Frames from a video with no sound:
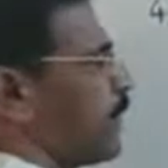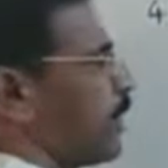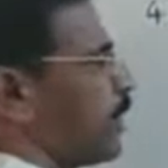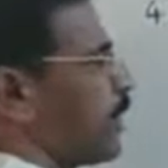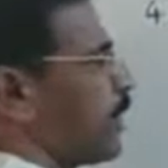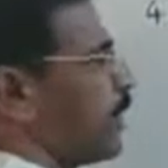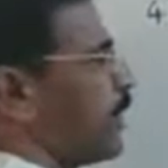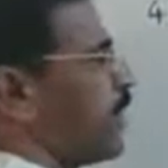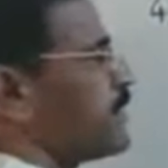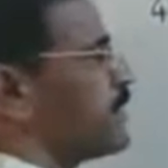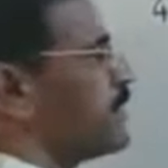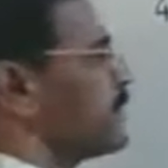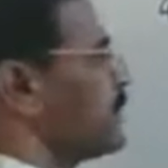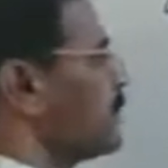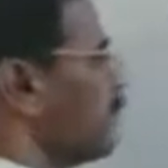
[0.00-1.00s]
Okay,
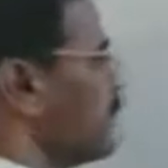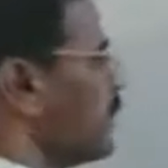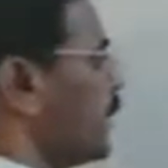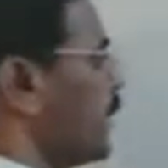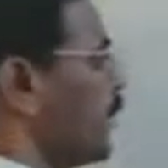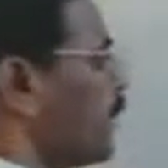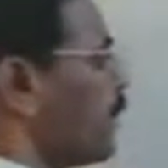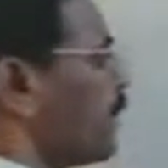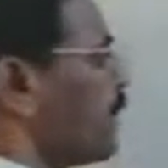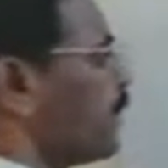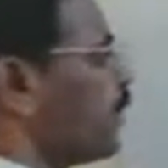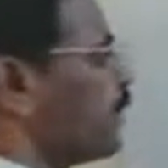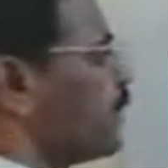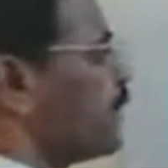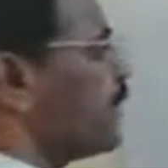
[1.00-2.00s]
friends? Now, what
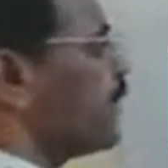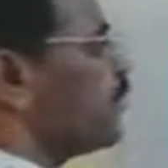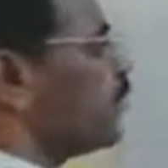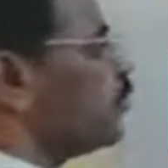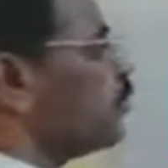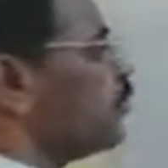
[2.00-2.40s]
about T2?